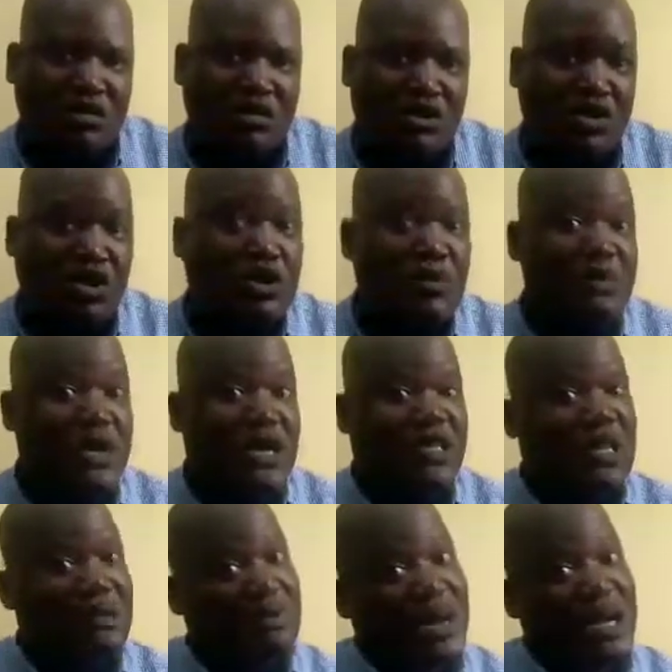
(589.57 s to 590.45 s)
You
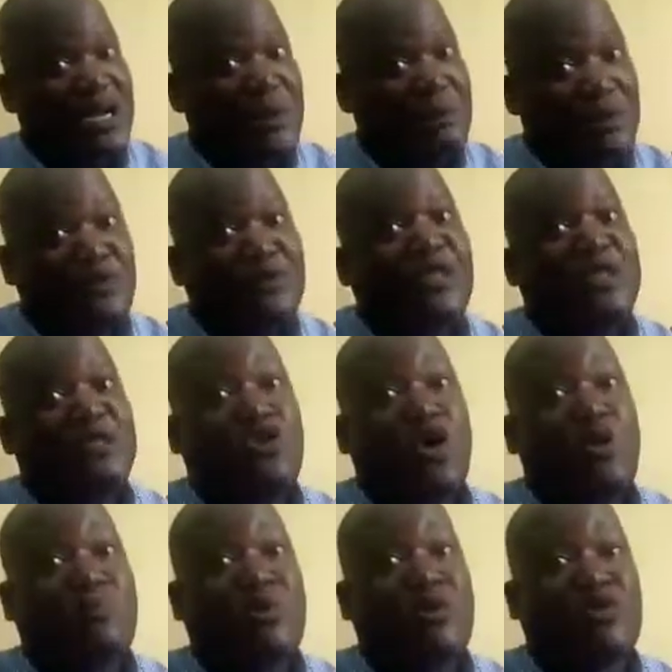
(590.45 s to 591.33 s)
smear the blood upon the
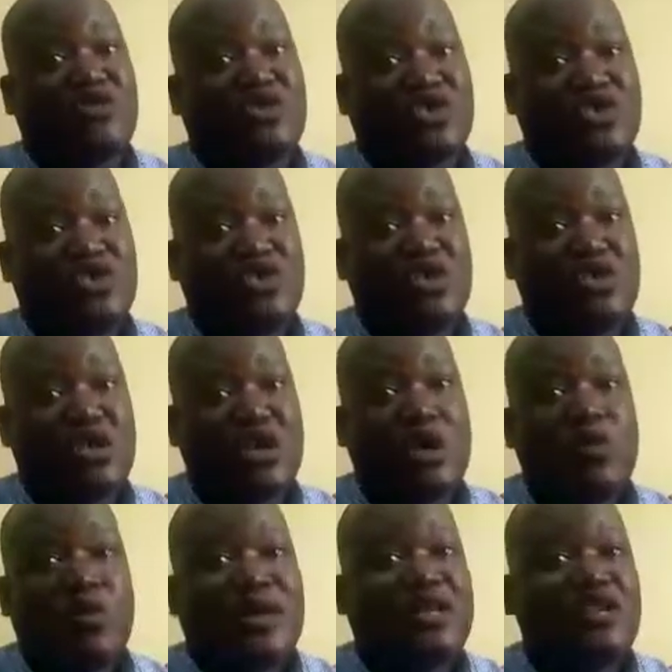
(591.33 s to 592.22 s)
doorpost.
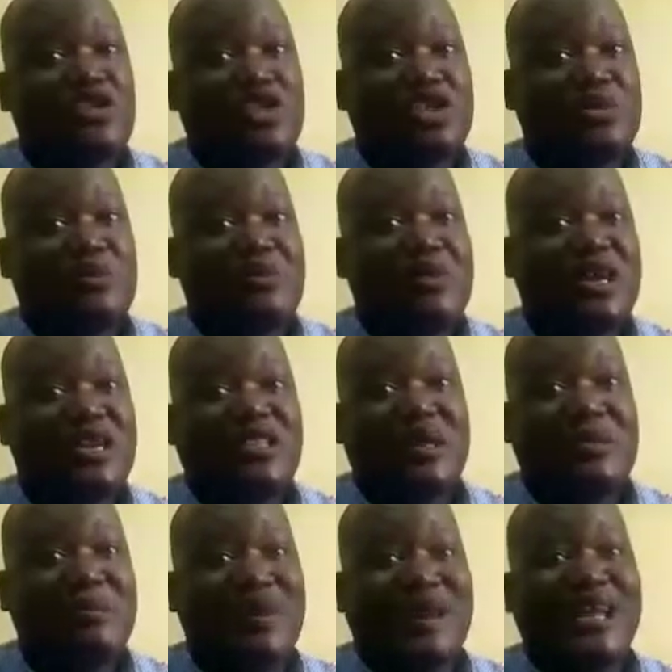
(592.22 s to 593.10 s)
When you smear
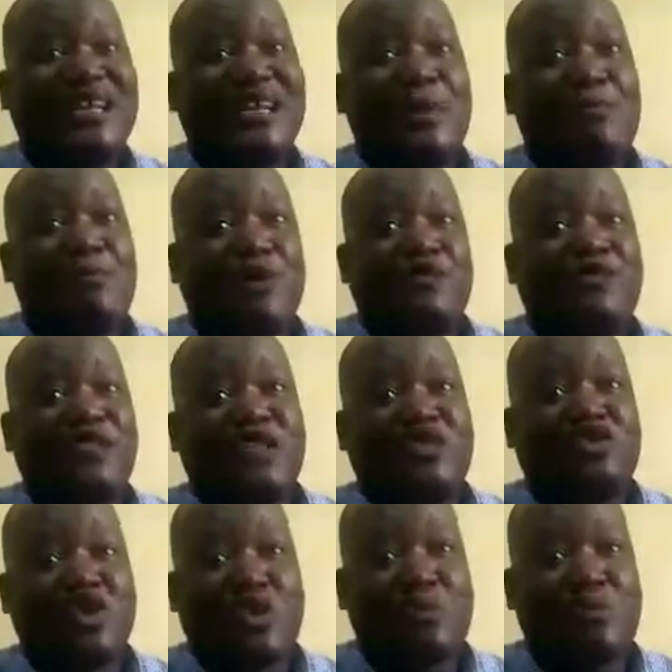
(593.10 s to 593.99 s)
the blood upon
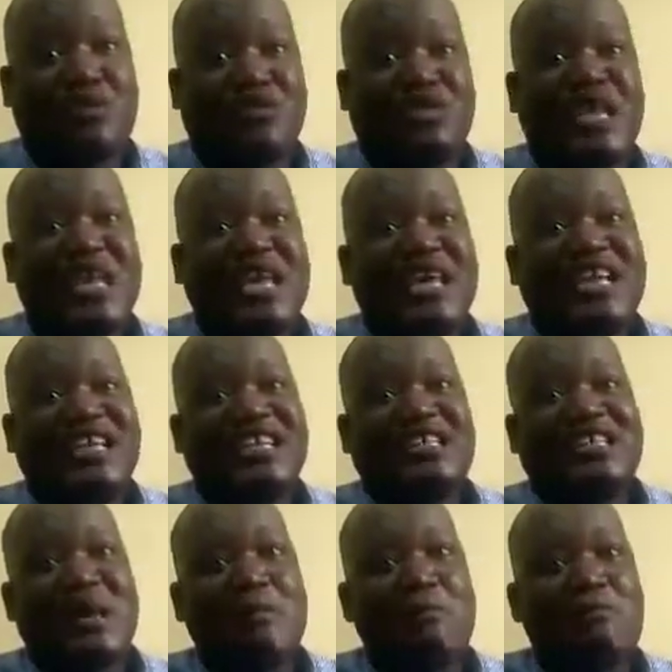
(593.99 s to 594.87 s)
the doorpost, it
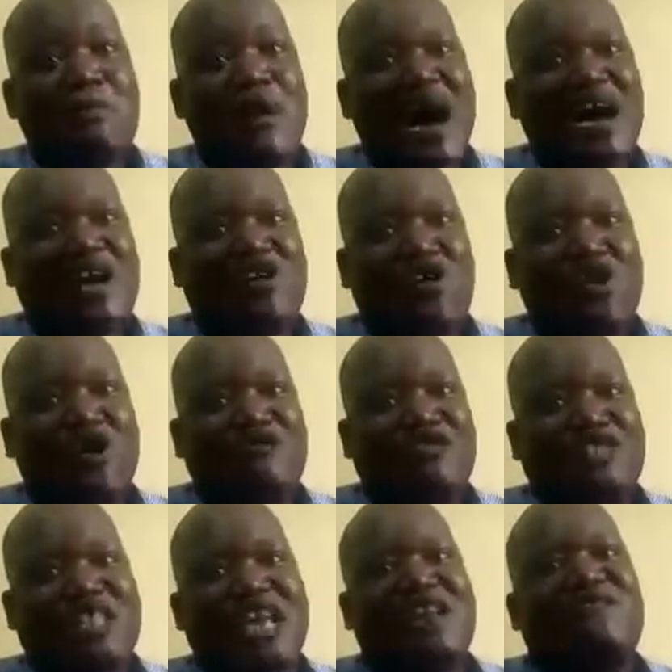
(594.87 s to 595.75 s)
is a mark
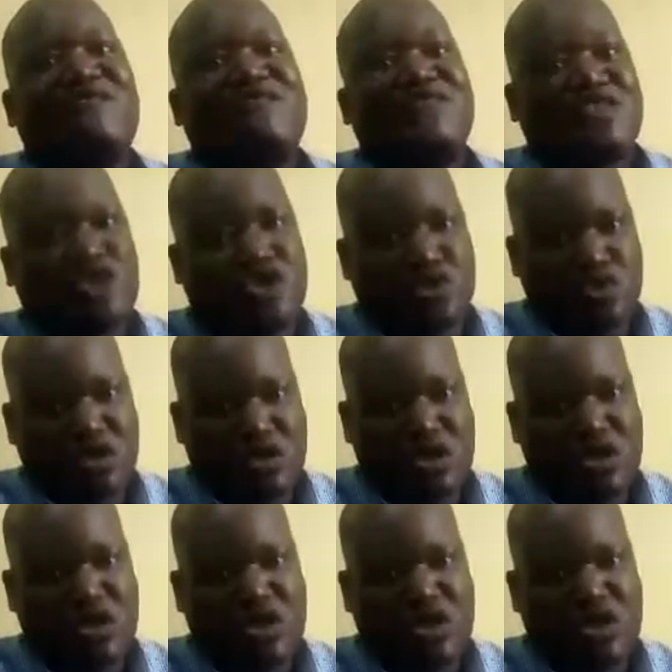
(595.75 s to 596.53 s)
of salvation.